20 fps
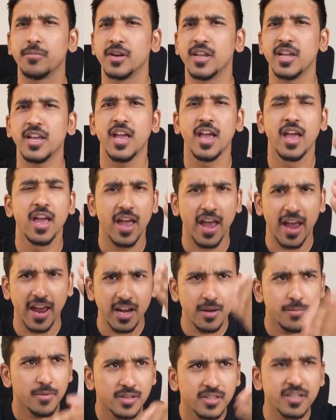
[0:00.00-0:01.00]
company
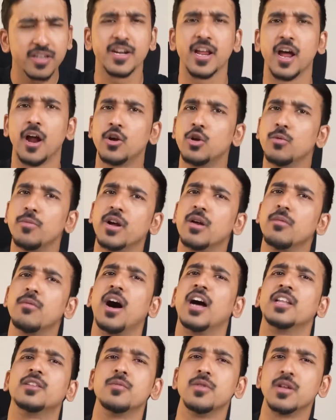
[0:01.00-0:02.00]
enables India to become
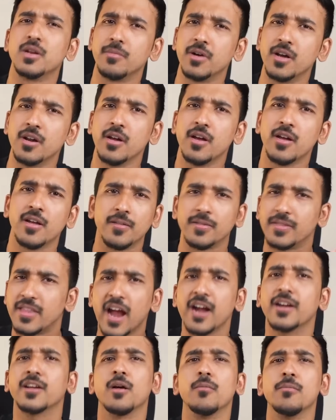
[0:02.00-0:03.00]
Atmanirbhar,
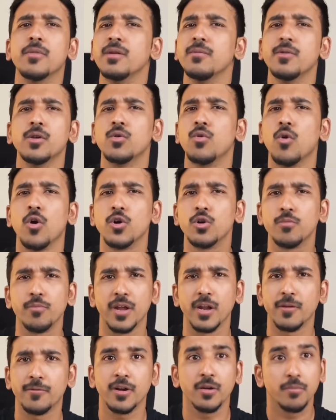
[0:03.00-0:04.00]
that company will go on to
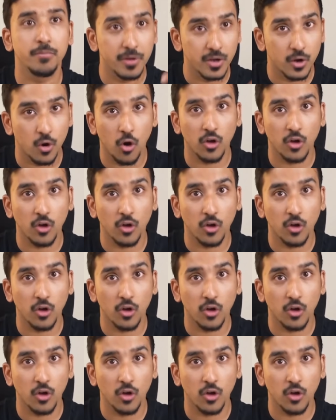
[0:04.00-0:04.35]
benefit